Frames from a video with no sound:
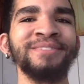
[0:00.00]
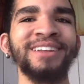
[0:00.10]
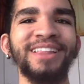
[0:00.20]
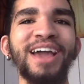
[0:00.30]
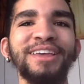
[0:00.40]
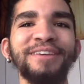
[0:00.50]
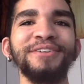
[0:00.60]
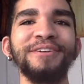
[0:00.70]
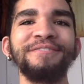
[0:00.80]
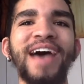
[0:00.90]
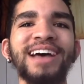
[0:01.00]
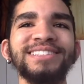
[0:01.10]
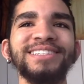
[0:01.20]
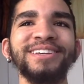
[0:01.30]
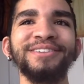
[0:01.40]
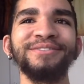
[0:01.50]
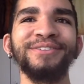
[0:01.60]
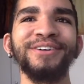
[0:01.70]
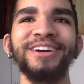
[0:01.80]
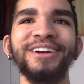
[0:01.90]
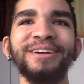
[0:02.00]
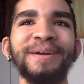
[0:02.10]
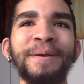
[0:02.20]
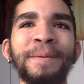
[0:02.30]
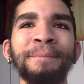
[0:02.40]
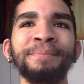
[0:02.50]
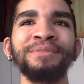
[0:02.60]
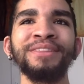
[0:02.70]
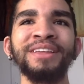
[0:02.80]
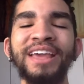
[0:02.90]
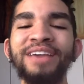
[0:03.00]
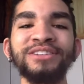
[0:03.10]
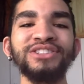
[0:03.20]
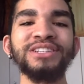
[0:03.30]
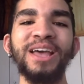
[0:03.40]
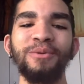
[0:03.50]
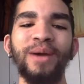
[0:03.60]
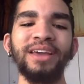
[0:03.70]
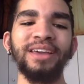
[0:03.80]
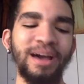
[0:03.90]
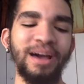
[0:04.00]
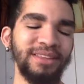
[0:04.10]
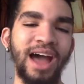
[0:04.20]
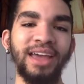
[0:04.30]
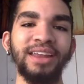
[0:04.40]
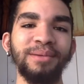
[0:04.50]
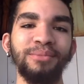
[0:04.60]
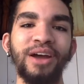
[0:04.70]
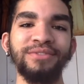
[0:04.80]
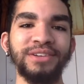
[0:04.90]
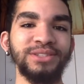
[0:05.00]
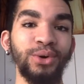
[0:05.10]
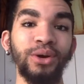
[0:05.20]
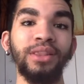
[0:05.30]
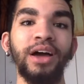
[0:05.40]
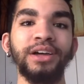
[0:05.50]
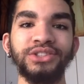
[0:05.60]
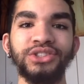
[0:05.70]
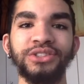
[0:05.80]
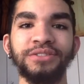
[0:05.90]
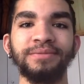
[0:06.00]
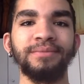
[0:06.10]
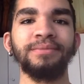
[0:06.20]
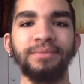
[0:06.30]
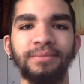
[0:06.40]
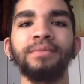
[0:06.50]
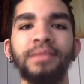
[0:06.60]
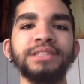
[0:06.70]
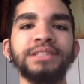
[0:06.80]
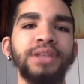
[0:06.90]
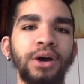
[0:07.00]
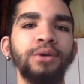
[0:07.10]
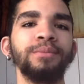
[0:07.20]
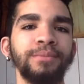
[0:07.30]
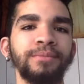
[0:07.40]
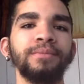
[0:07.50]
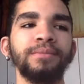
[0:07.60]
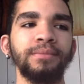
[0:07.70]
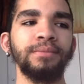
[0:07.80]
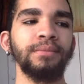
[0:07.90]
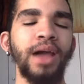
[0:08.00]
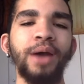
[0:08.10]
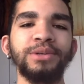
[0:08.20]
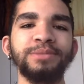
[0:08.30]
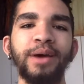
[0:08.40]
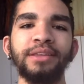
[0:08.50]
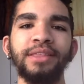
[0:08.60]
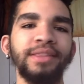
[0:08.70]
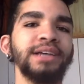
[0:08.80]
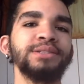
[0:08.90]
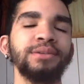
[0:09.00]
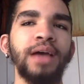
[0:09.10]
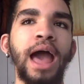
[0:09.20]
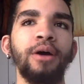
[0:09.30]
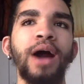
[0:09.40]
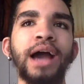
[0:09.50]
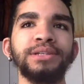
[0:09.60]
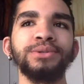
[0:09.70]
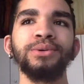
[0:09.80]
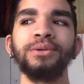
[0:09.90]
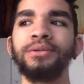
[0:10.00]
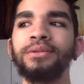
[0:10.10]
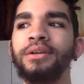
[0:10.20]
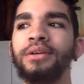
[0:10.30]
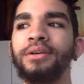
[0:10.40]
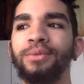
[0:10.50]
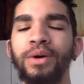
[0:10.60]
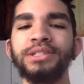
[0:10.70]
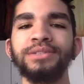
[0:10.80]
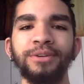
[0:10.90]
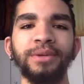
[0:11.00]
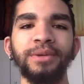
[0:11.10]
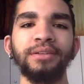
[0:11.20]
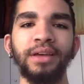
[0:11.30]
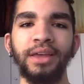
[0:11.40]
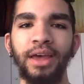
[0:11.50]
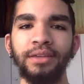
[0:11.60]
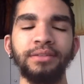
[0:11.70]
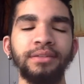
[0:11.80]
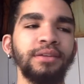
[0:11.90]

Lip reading: Like, if you're fasting for even just like waking up and not eating breakfast or lunch, that's dope. I respect that. That's how high school was for me, again.